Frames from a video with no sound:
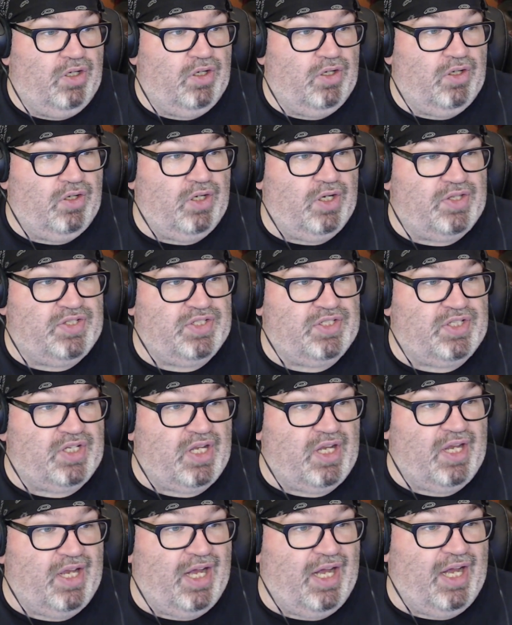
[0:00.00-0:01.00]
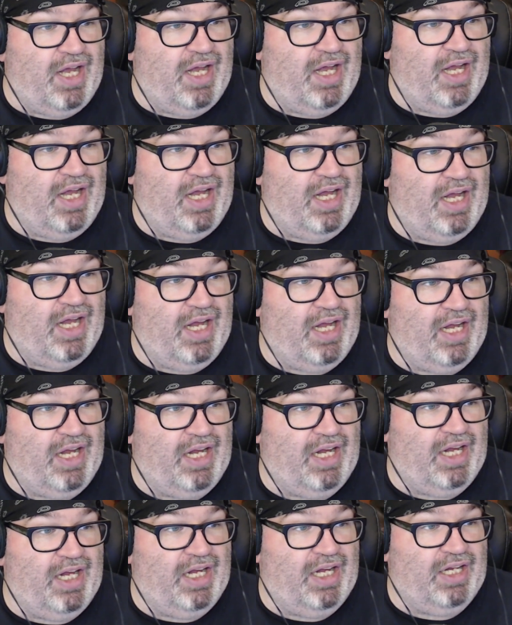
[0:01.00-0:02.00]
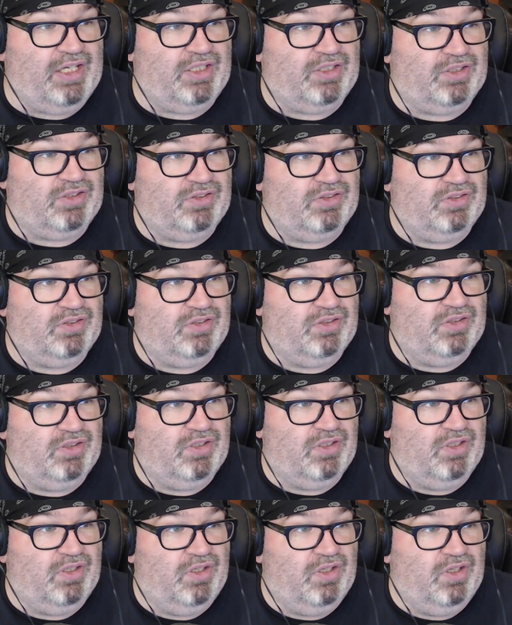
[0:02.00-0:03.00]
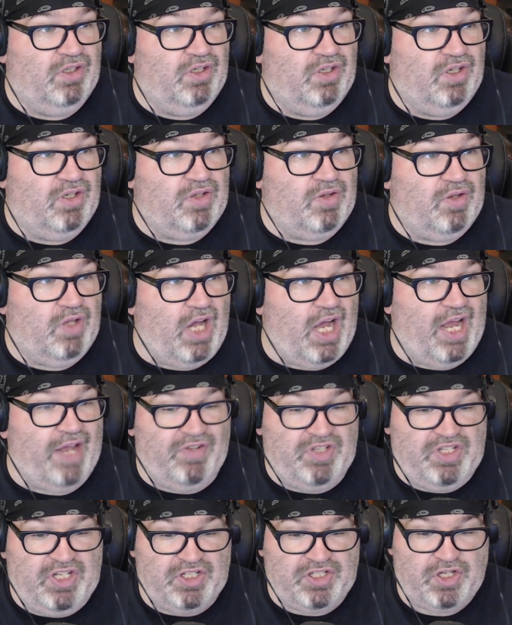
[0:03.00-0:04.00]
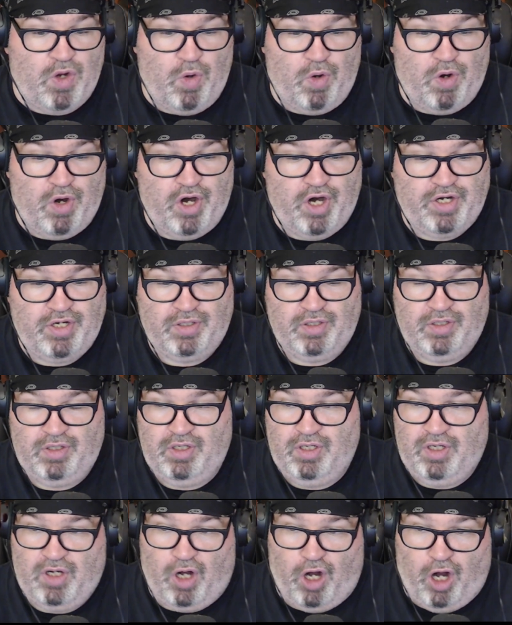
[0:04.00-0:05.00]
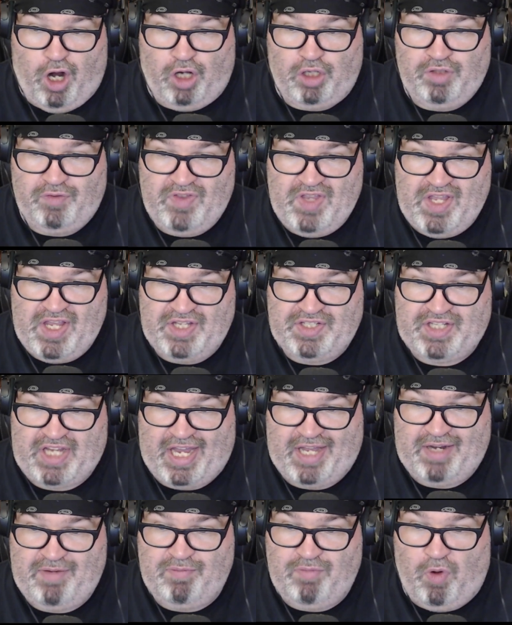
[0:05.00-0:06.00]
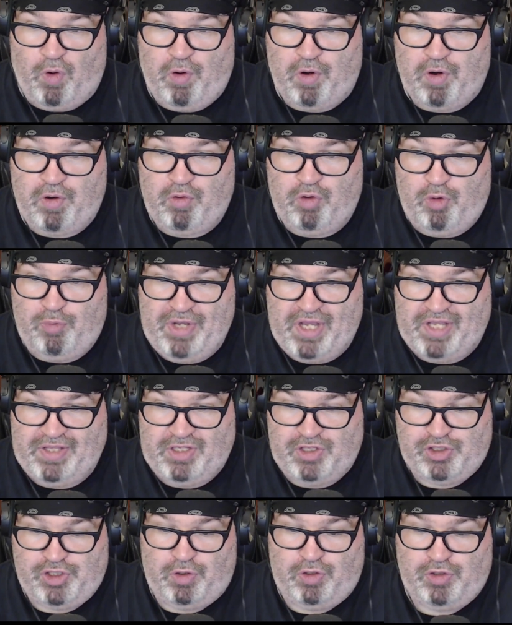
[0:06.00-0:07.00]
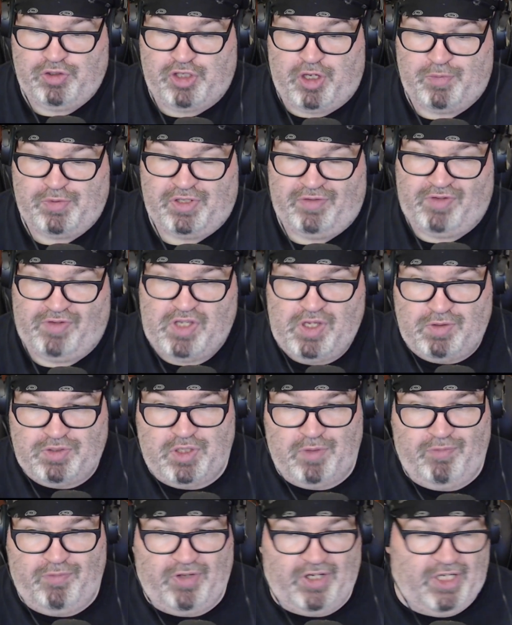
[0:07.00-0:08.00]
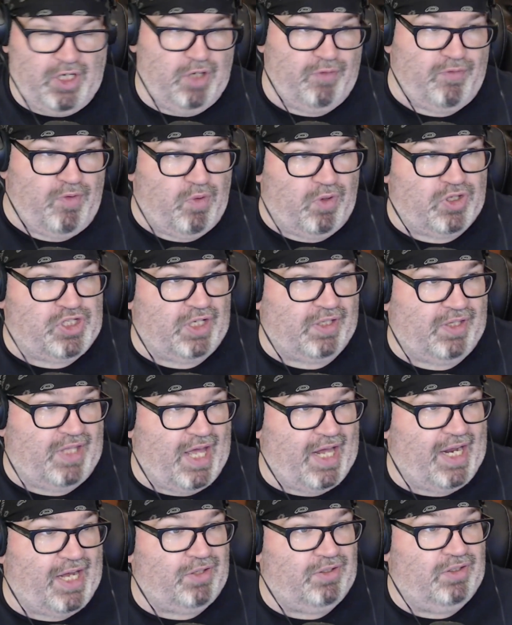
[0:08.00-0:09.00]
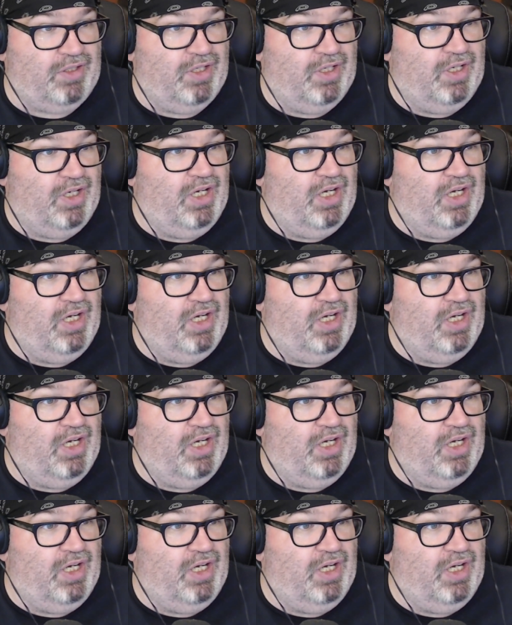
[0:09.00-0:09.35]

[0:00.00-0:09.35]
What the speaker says: Let's see. I have a Discord. All of this and more will be in the show description of the YouTube video if you want to check that out.